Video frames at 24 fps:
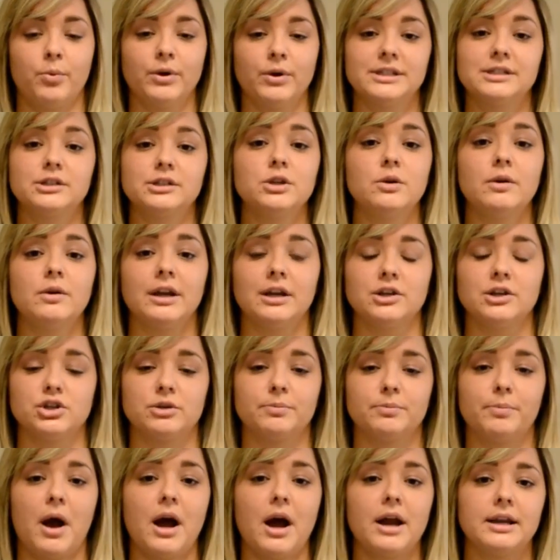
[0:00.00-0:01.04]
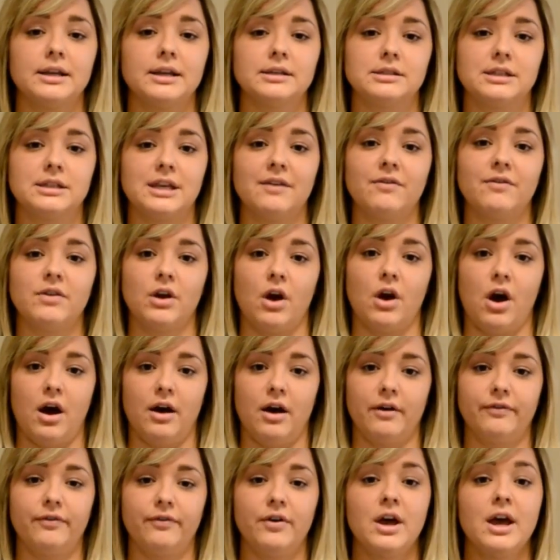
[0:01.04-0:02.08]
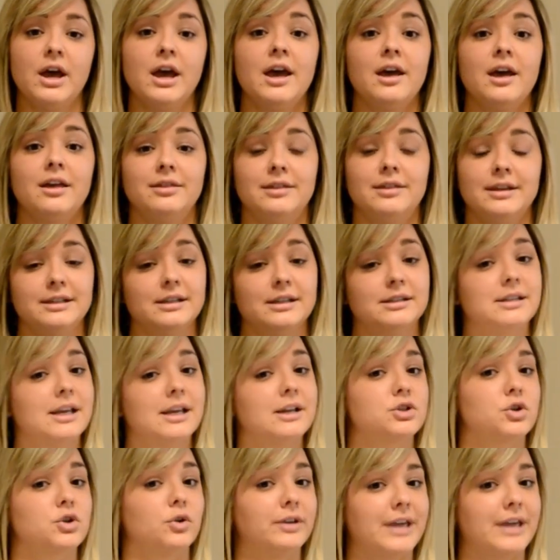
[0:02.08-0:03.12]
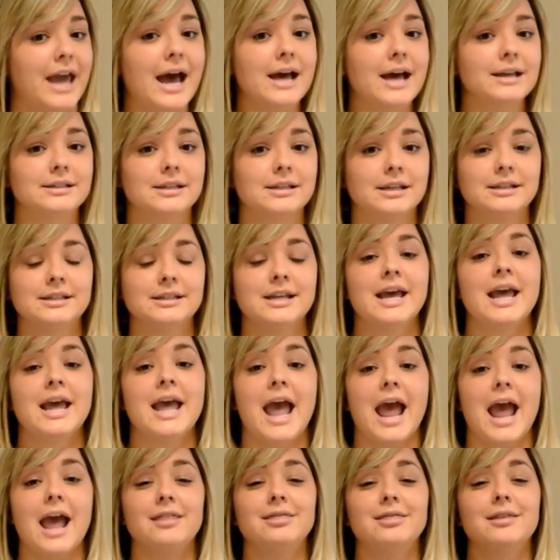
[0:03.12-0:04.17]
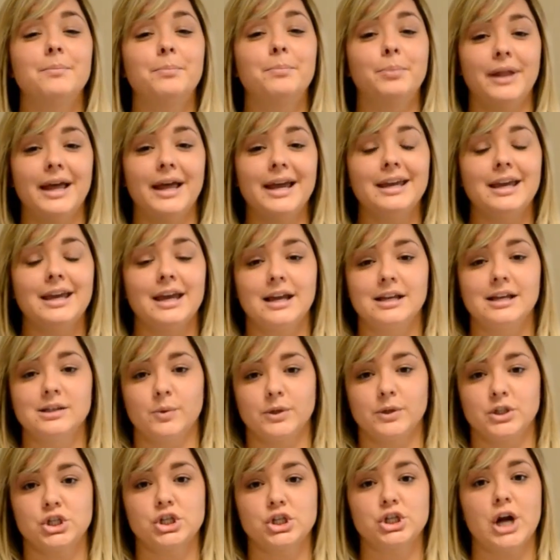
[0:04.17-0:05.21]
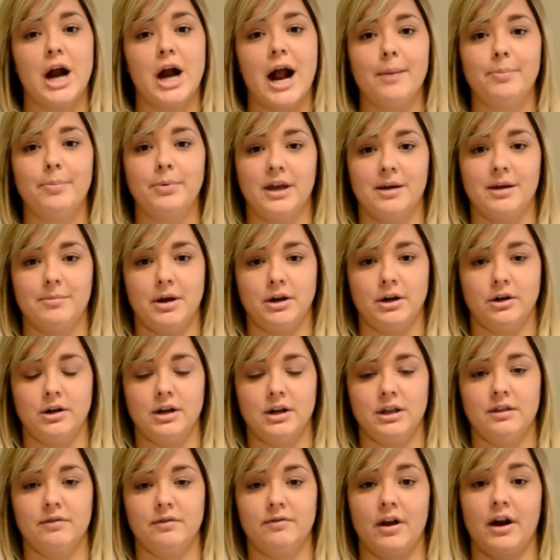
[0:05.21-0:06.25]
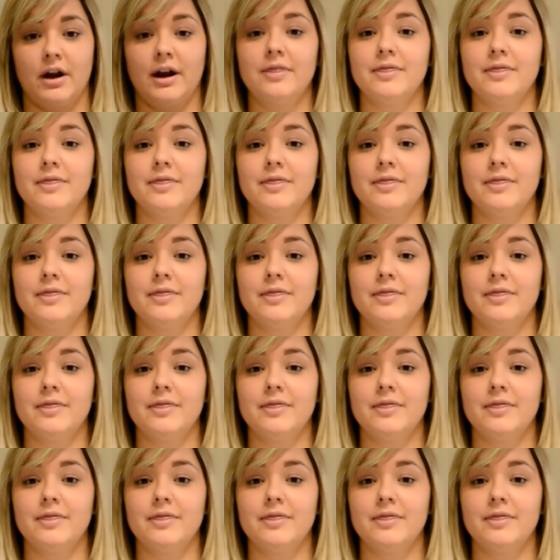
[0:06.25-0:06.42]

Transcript: What's doing is your body is giving off these essential gases, and the blanket is what's trapping them underneath of there.